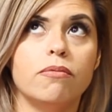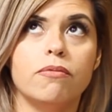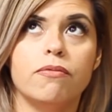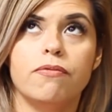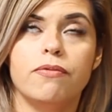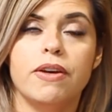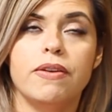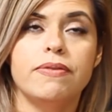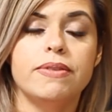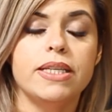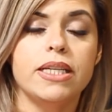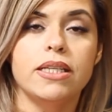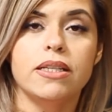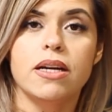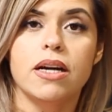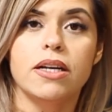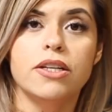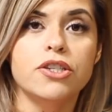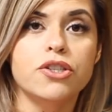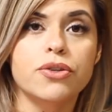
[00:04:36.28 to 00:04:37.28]

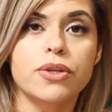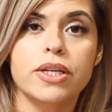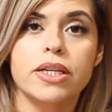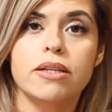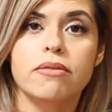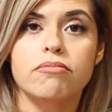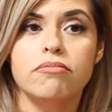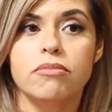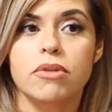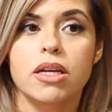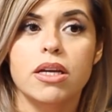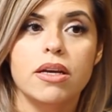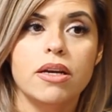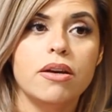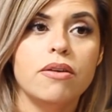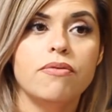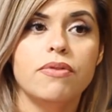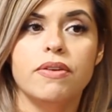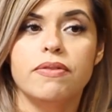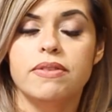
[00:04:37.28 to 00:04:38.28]

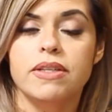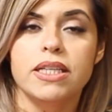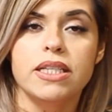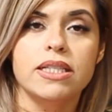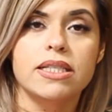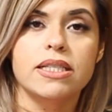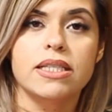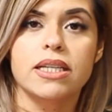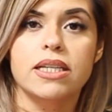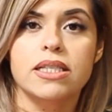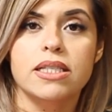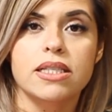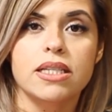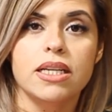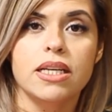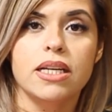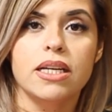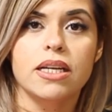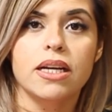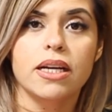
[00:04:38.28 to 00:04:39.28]

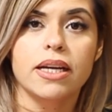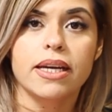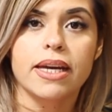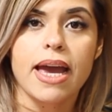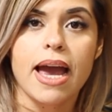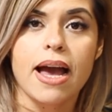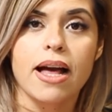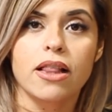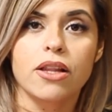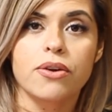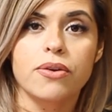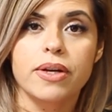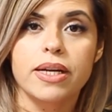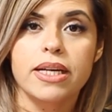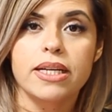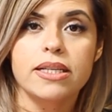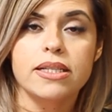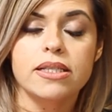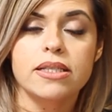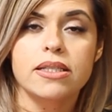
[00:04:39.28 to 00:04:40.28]
1560
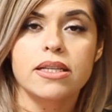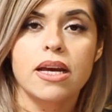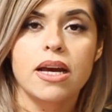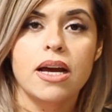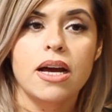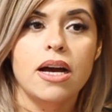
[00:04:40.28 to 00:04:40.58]
calories.